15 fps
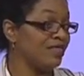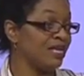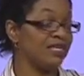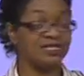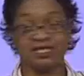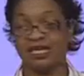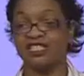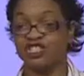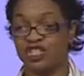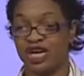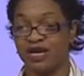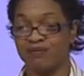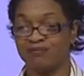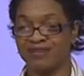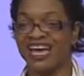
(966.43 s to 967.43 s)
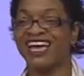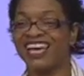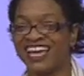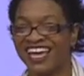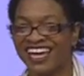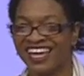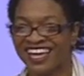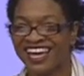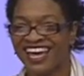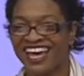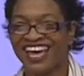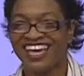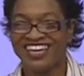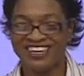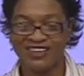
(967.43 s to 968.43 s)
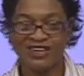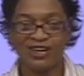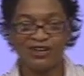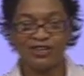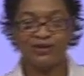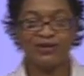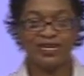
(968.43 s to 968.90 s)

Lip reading: then it's lunchtime. You